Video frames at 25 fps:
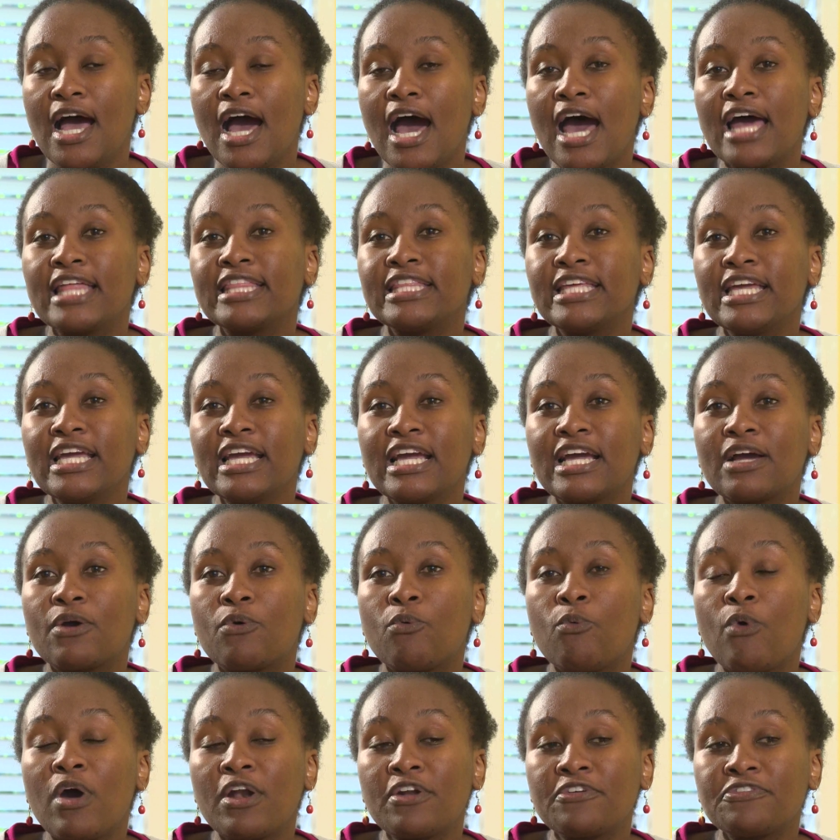I think
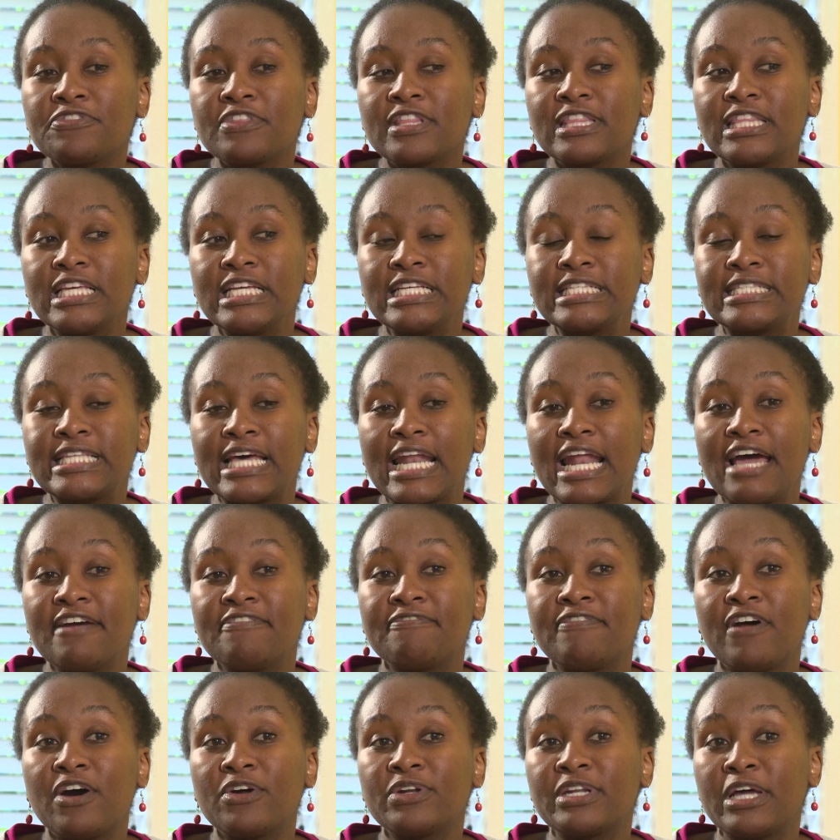one of the things that I
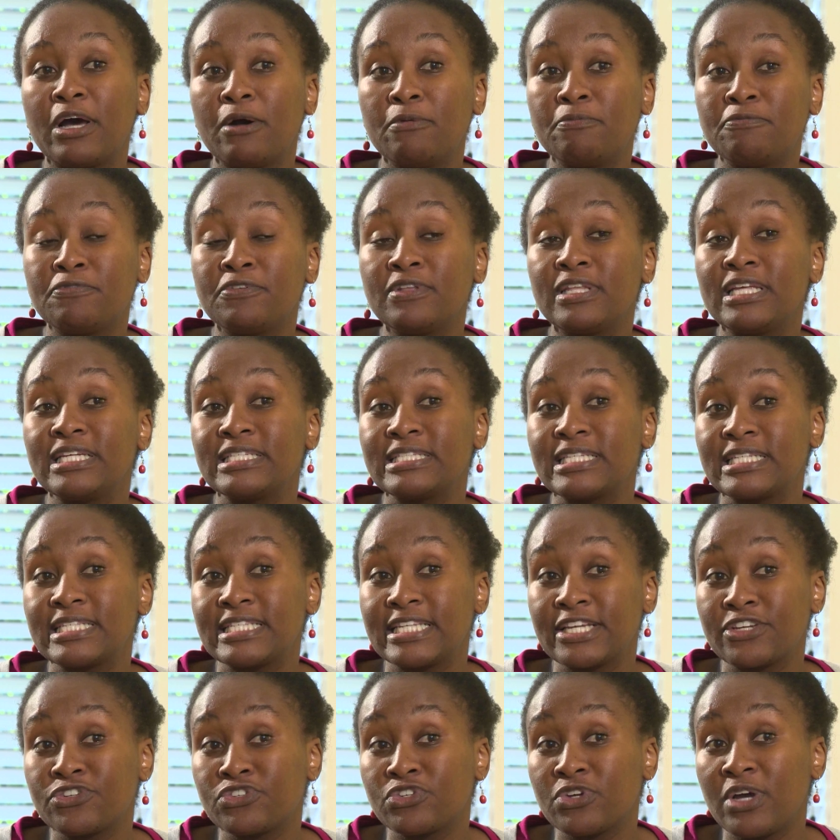found helpful as a
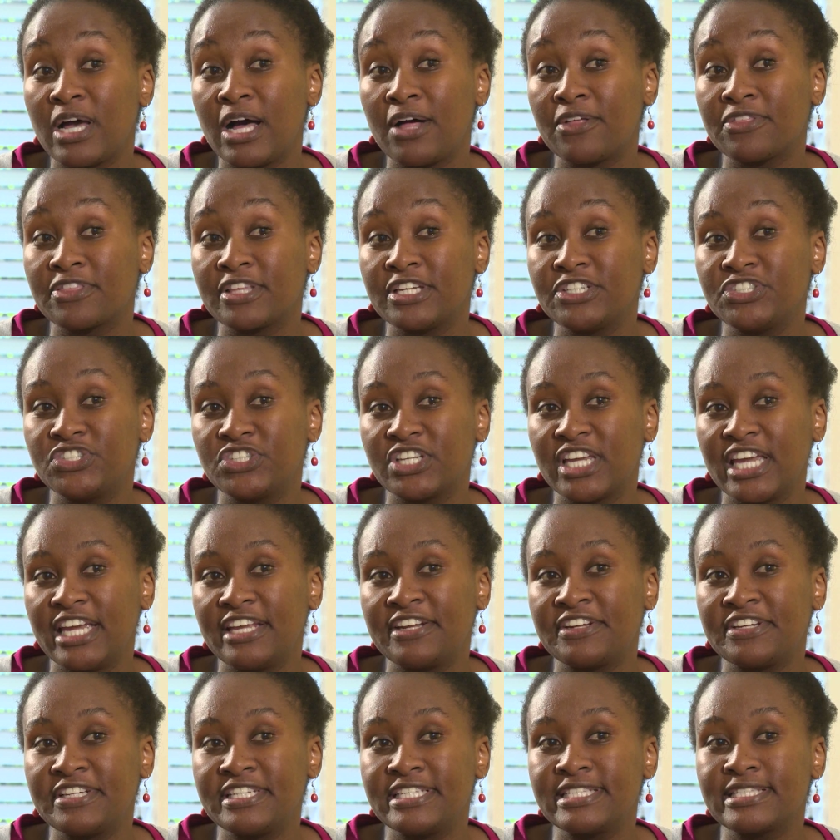sexual health
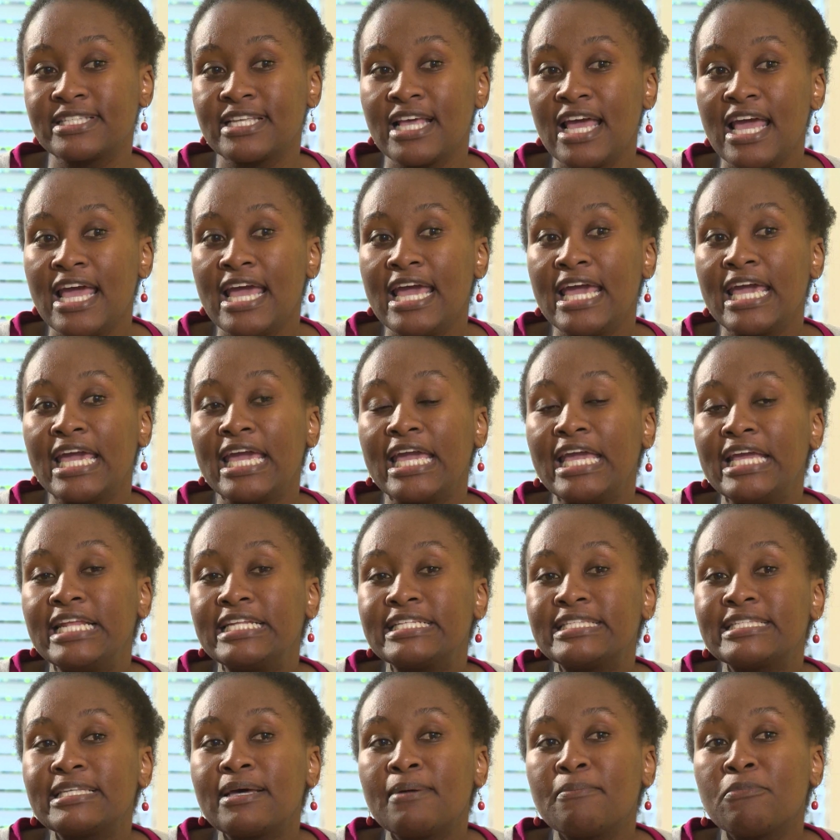educator is
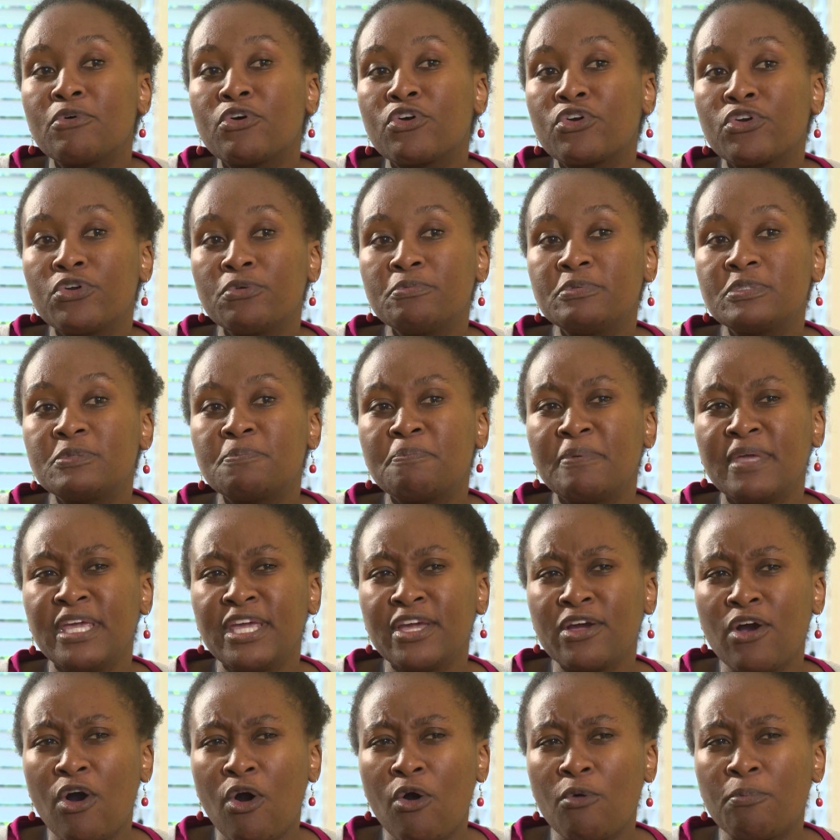in some groups
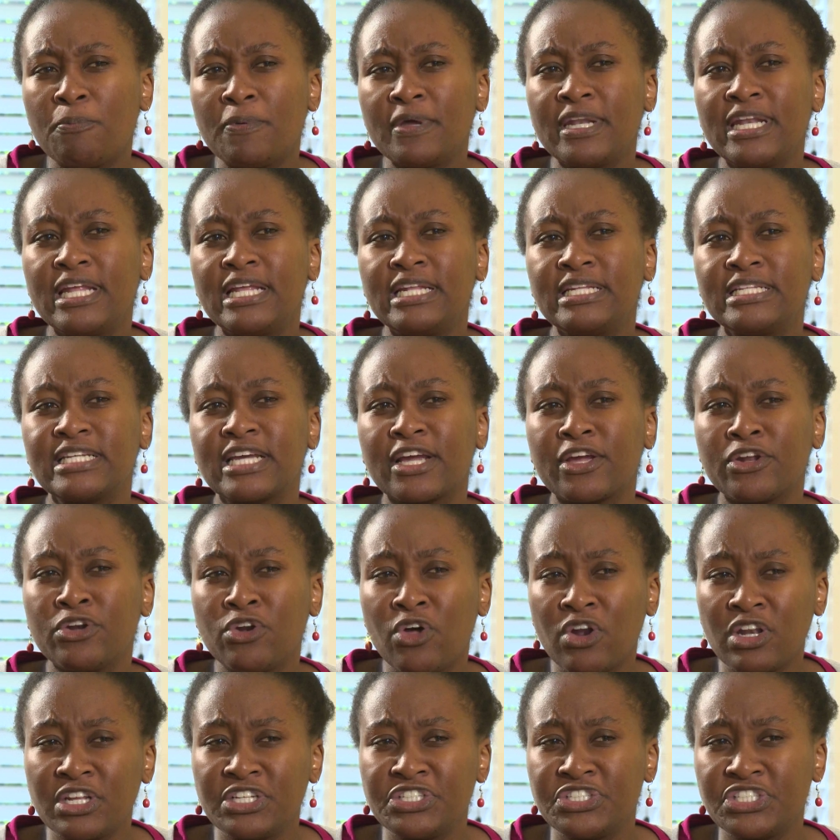being open and
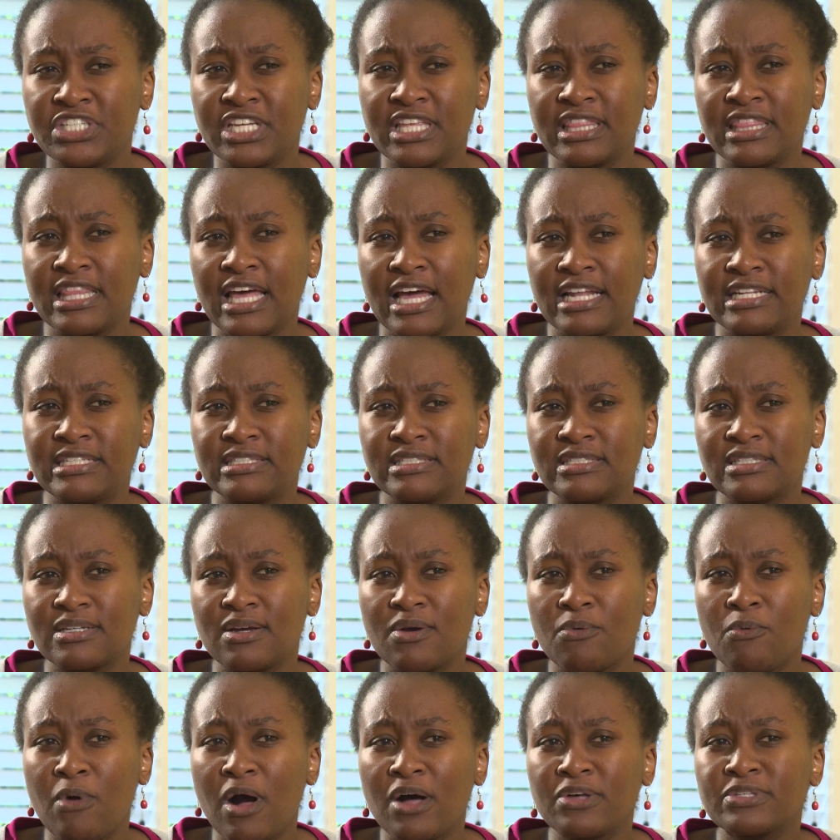acknowledging that
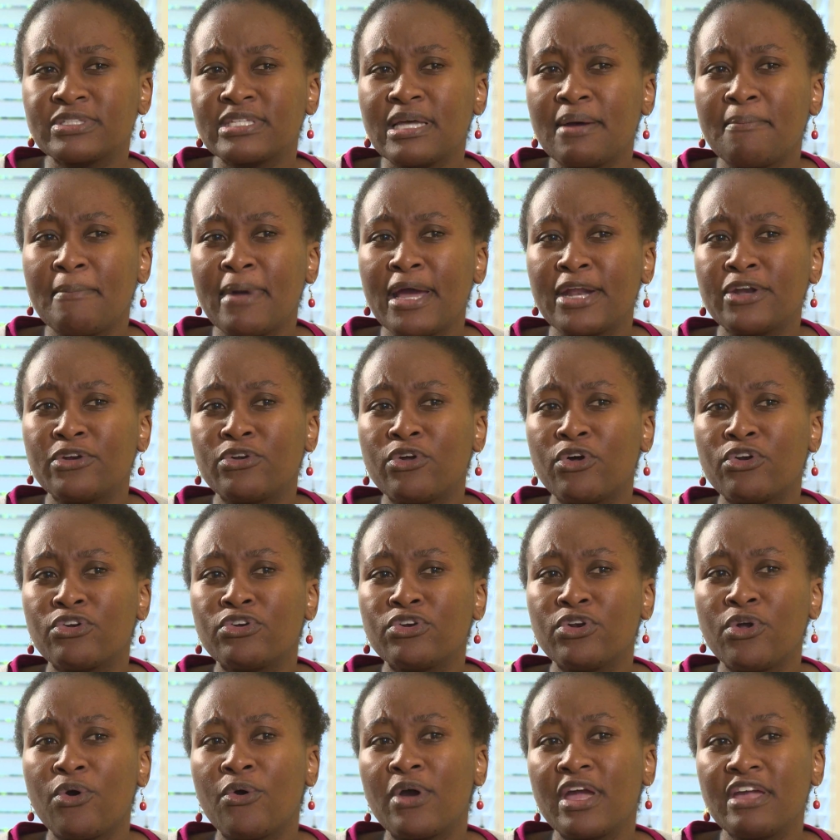while some might not
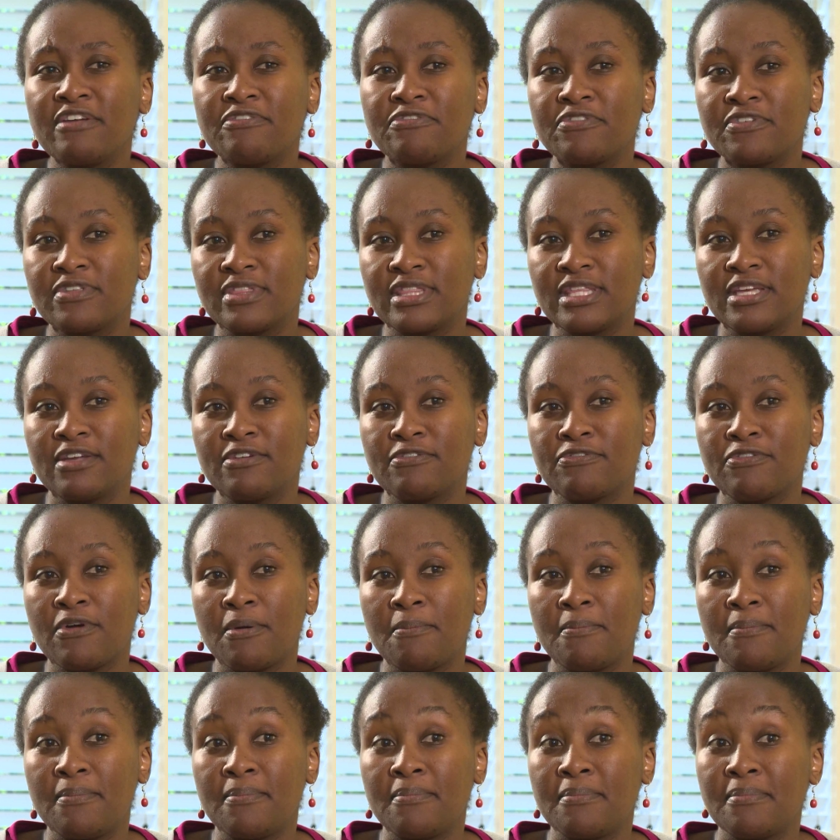know everything
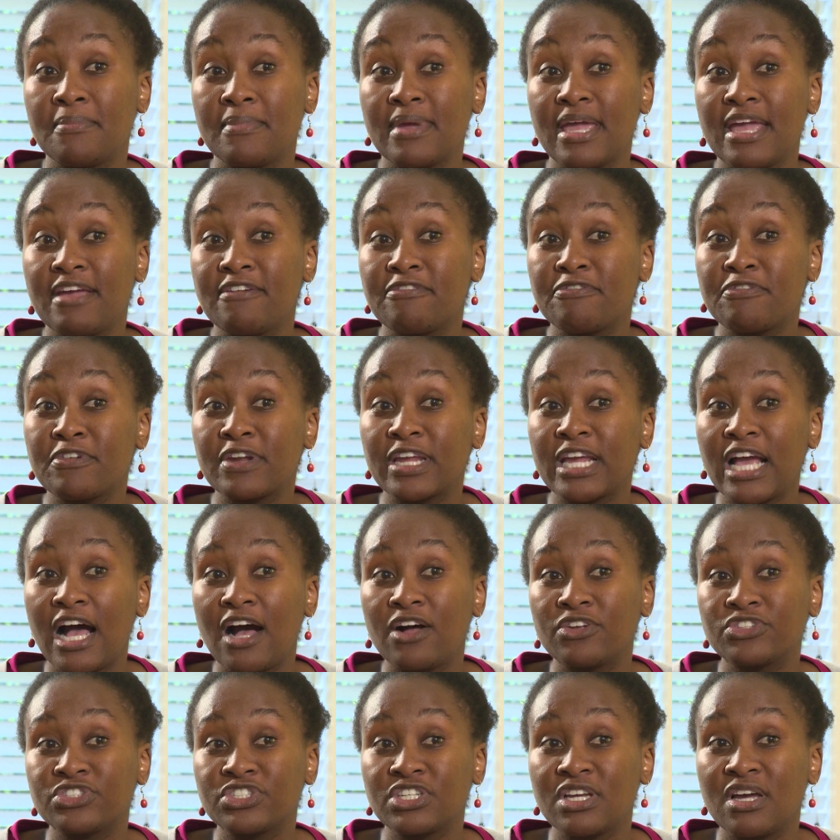from every
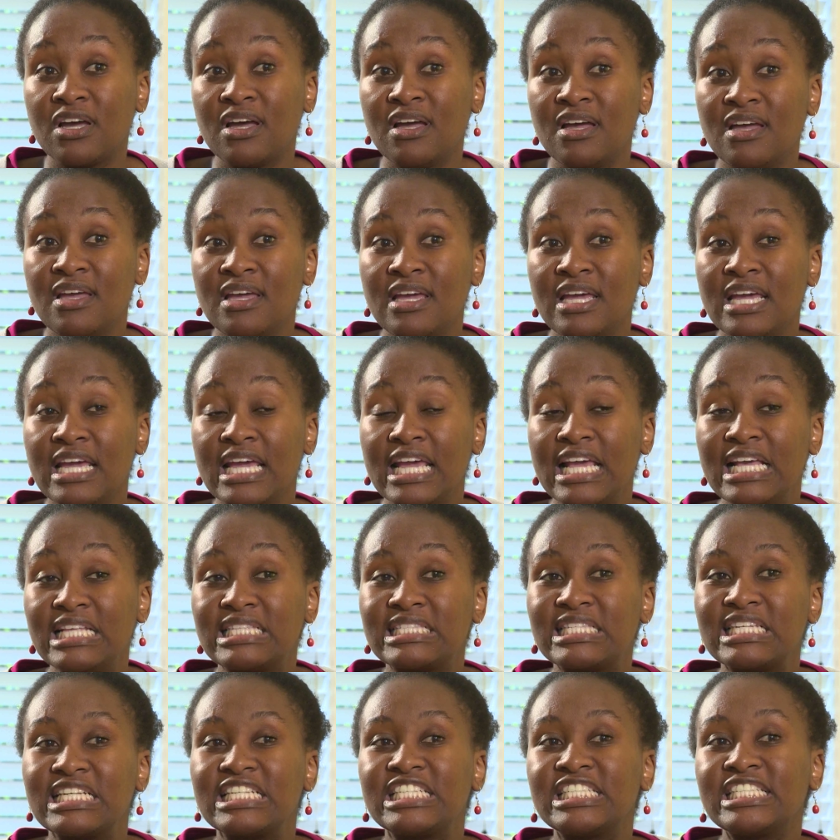culture,
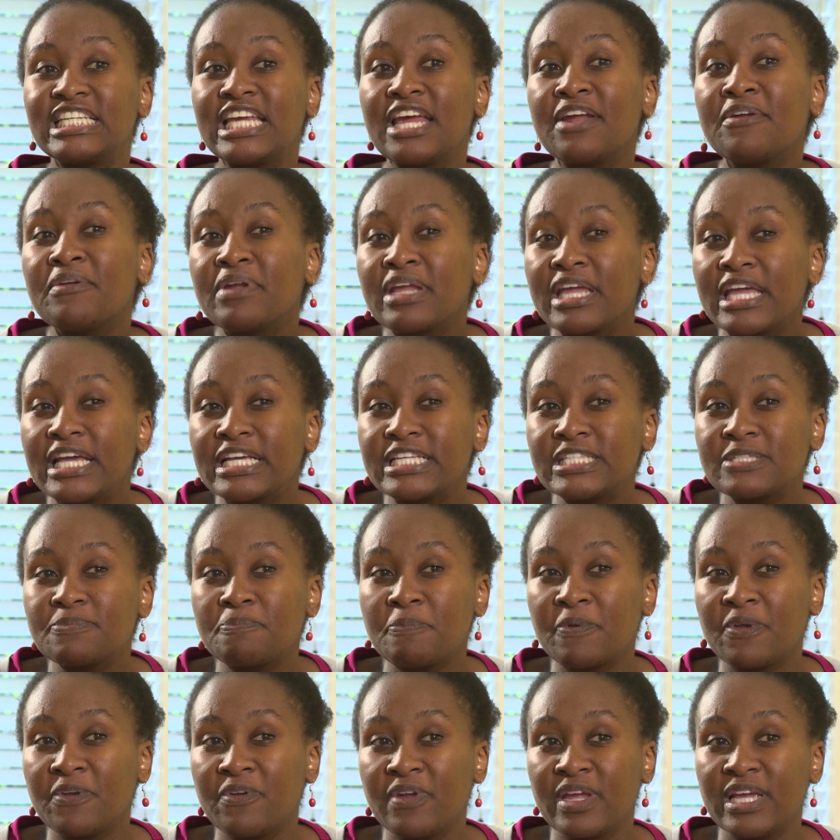it's a sharing
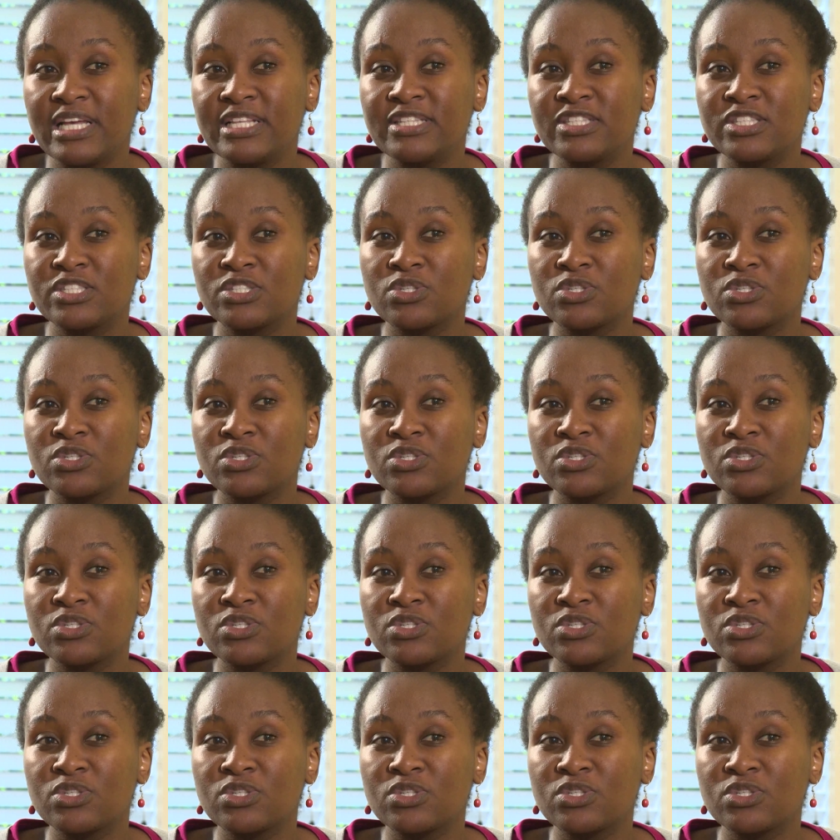experience.